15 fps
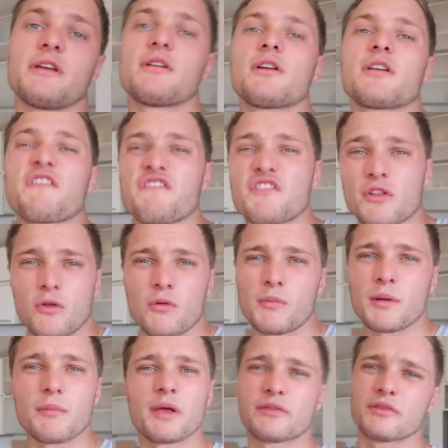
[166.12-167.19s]
kind of fill all
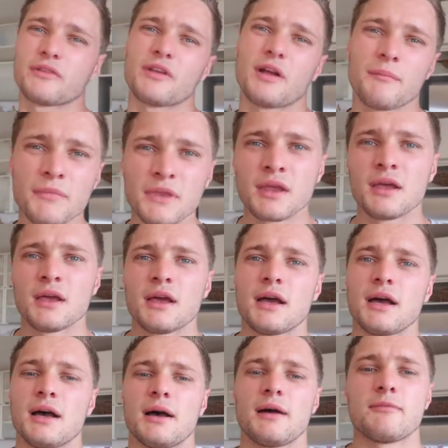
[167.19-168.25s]
my muscles up,
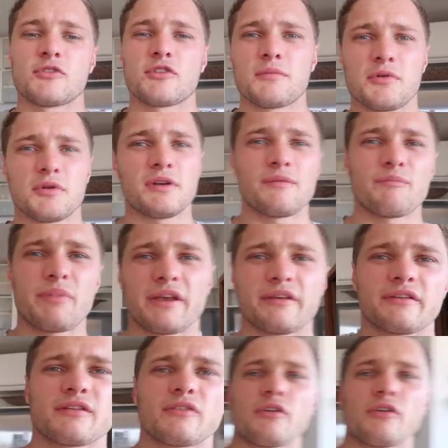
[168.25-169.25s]
try and put it in basic